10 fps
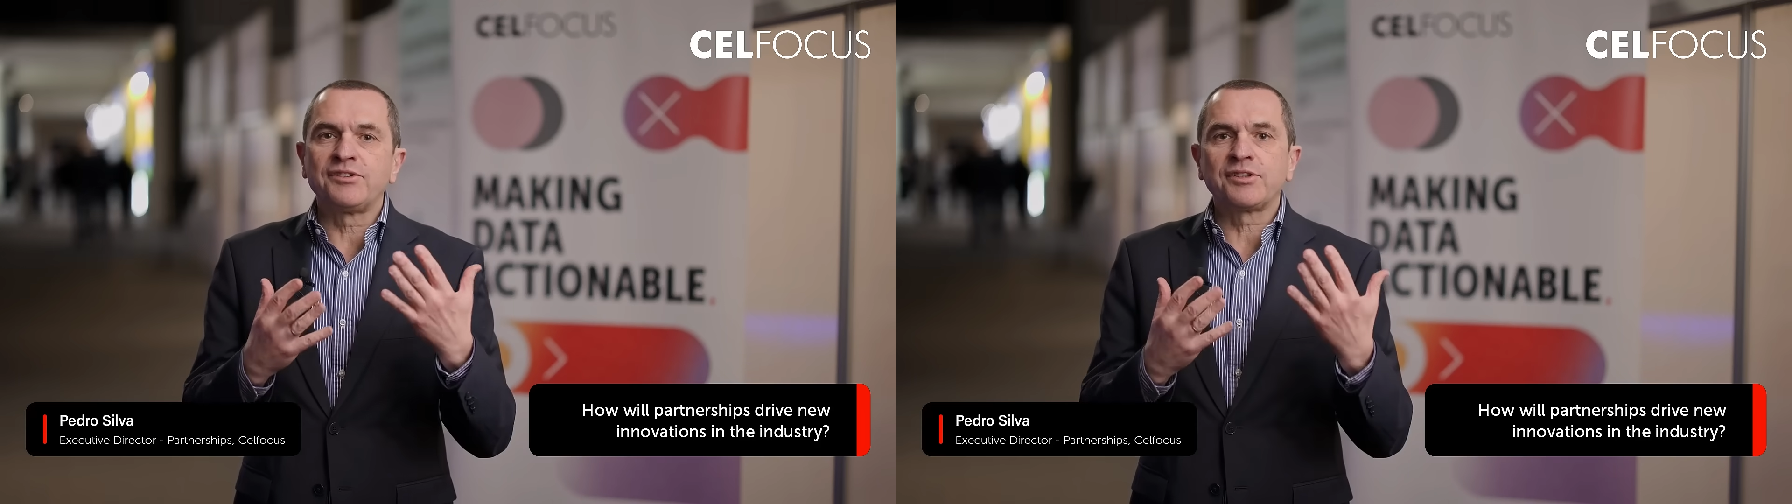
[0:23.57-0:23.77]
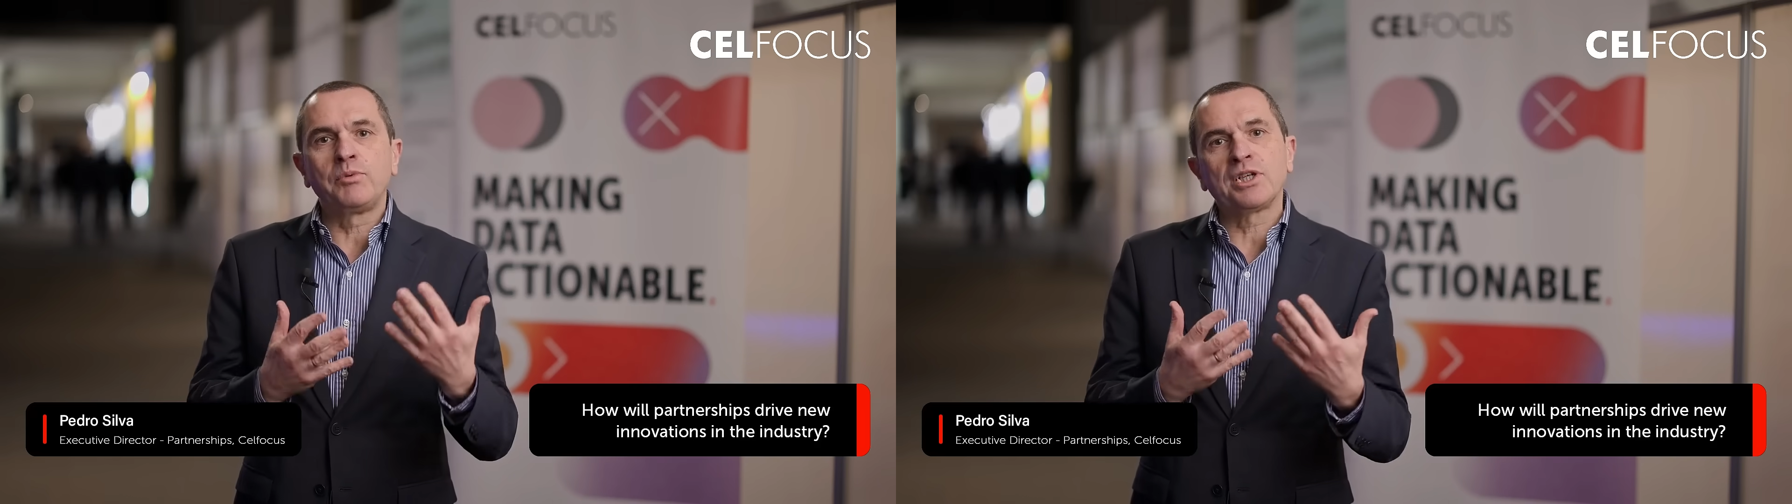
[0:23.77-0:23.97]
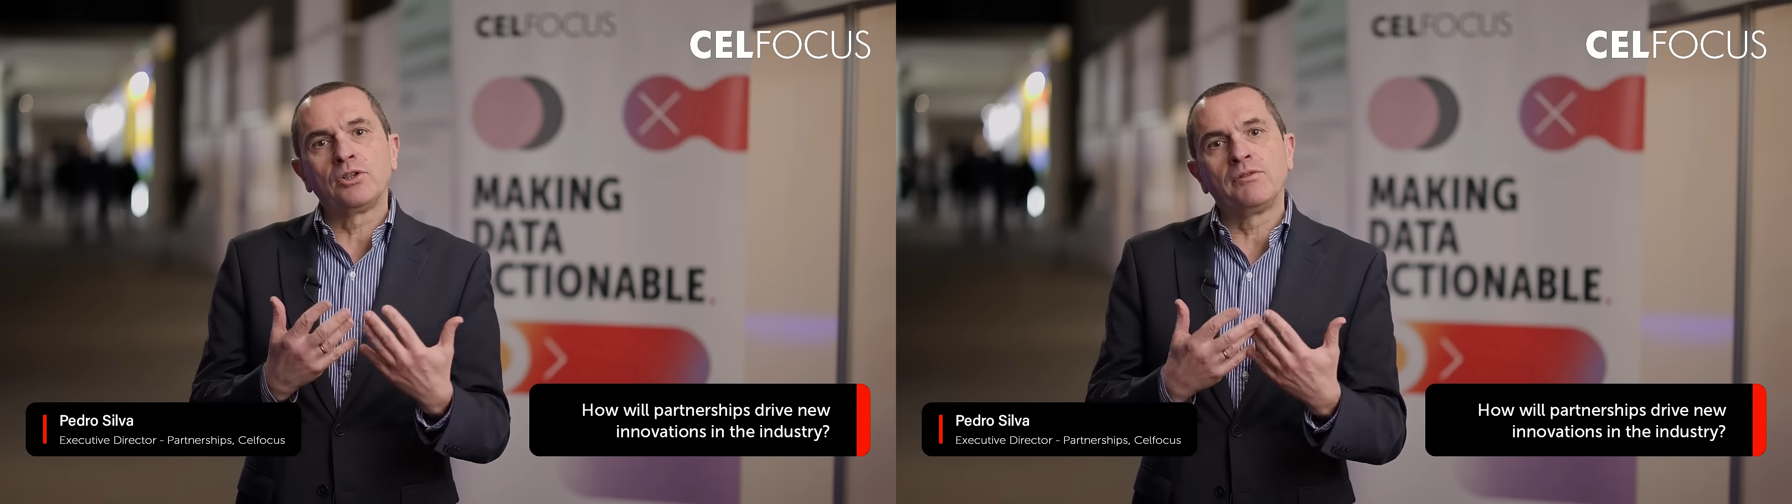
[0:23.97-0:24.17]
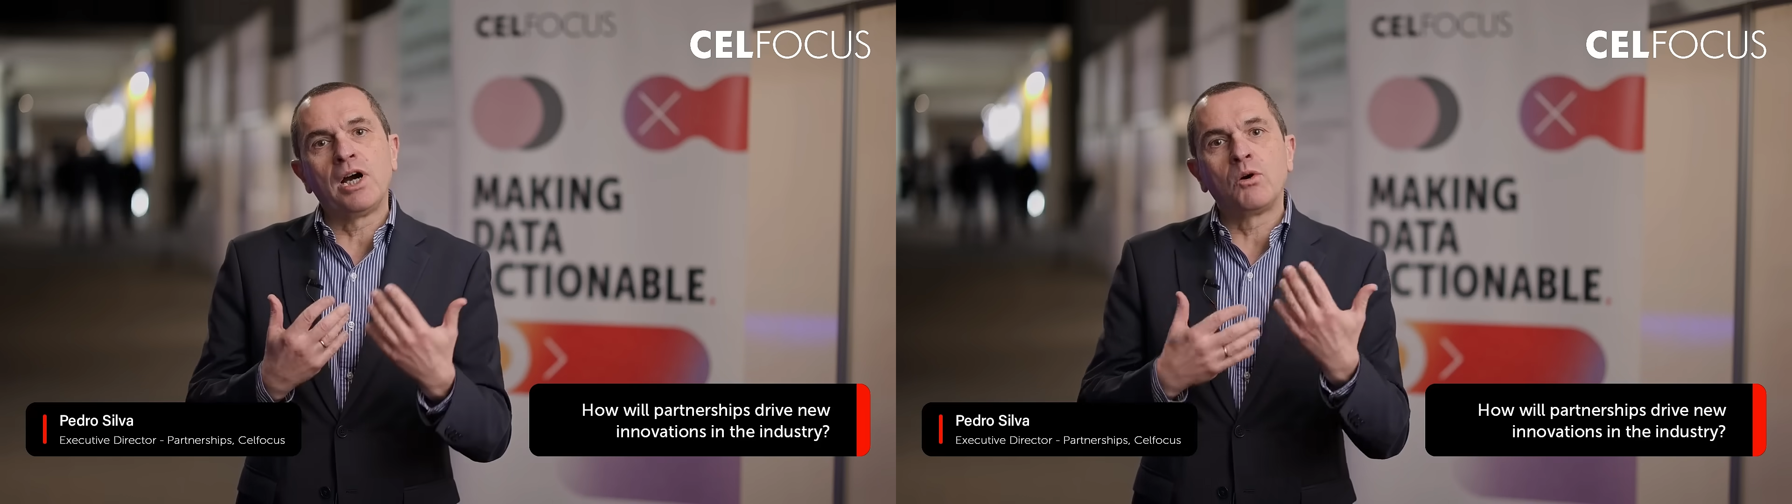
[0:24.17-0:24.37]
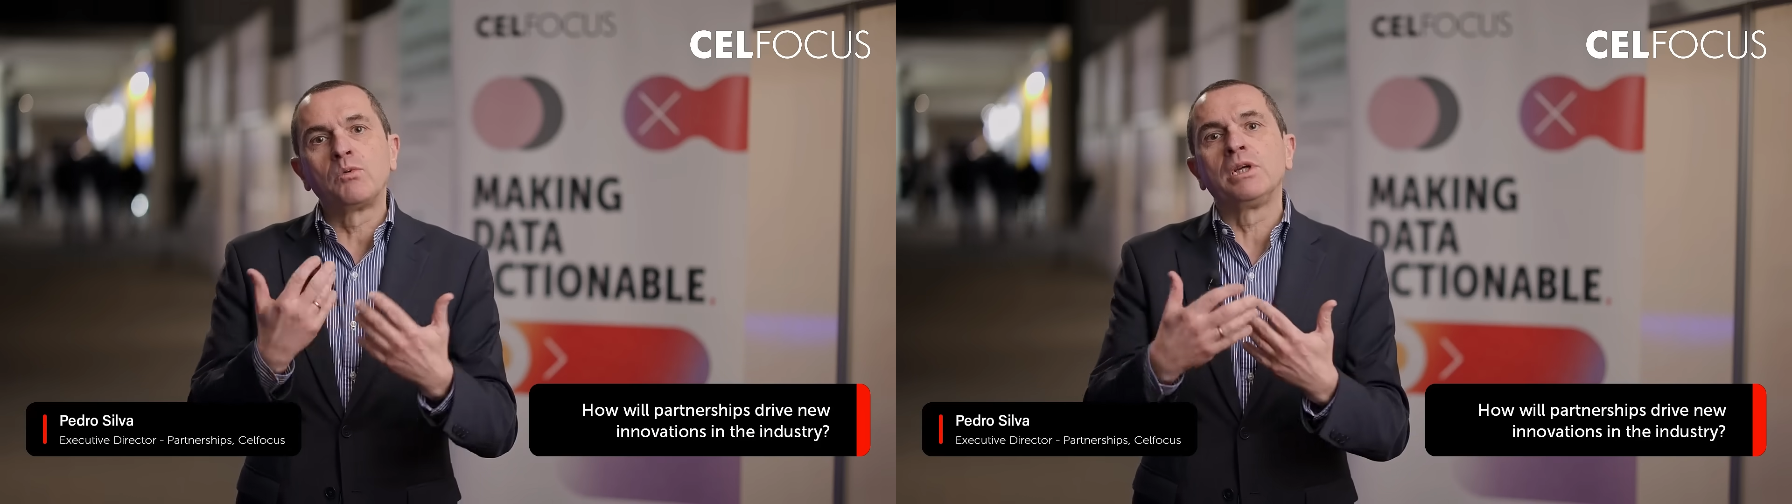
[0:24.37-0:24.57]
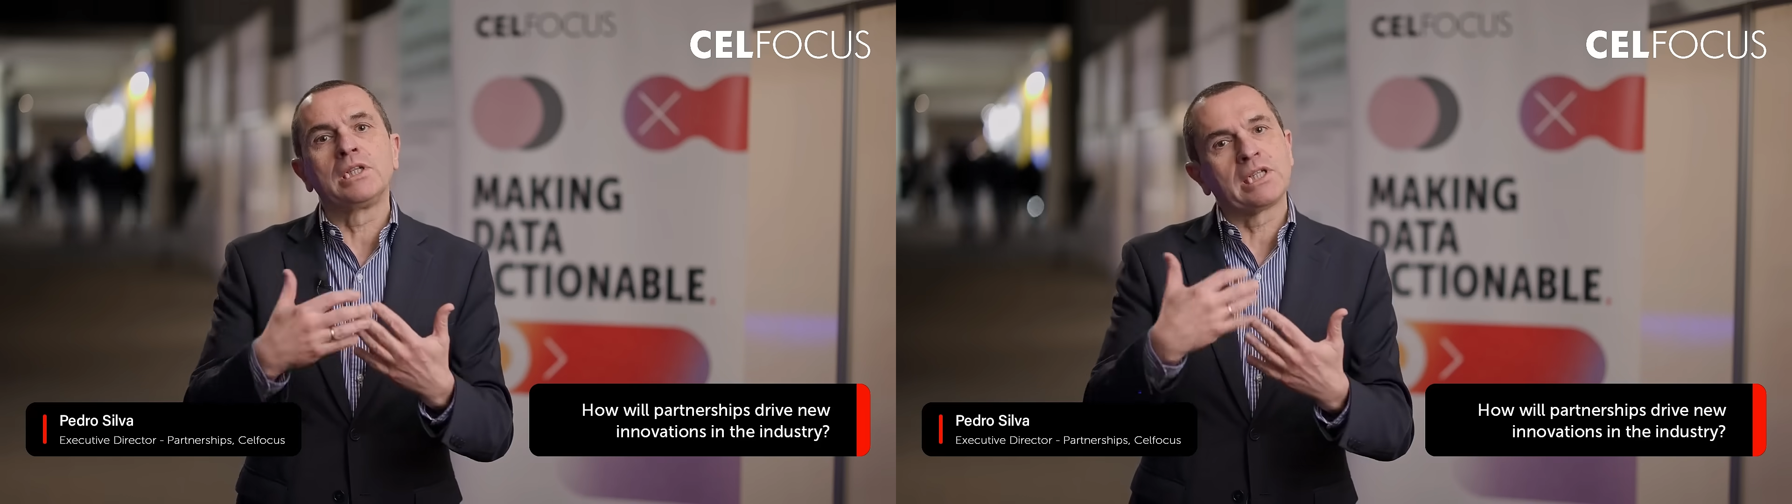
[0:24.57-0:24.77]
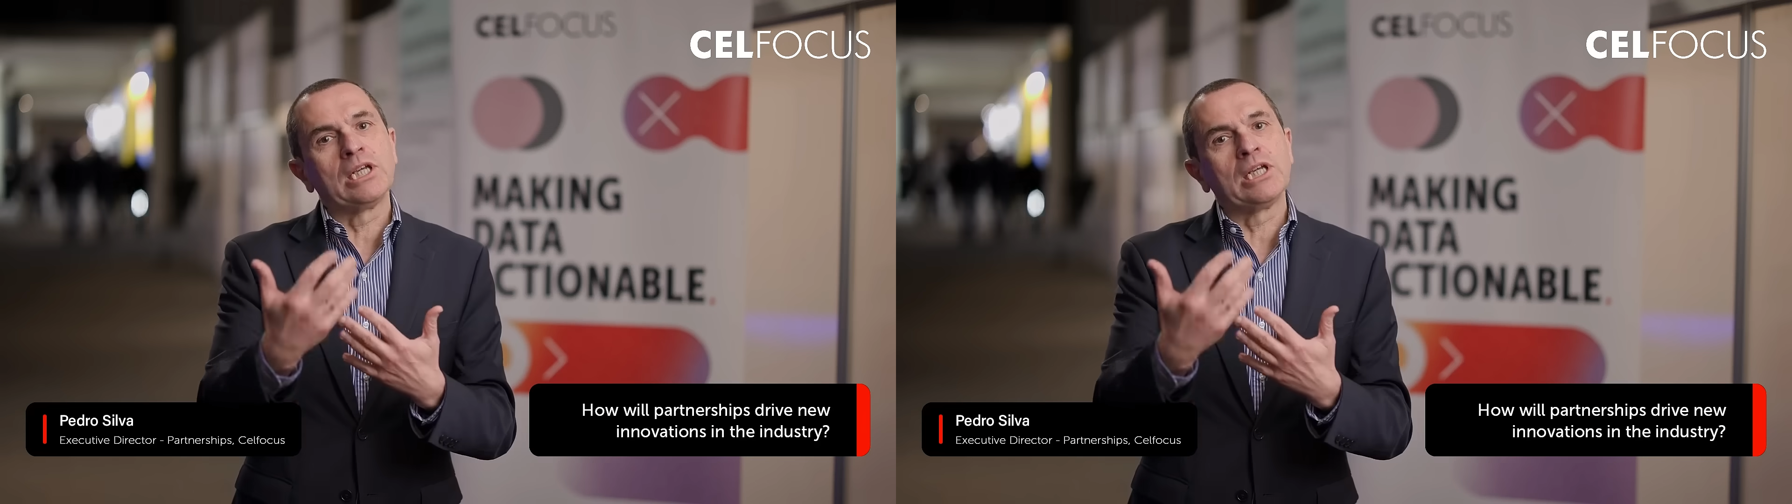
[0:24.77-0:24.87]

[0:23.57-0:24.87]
it's a question of how quickly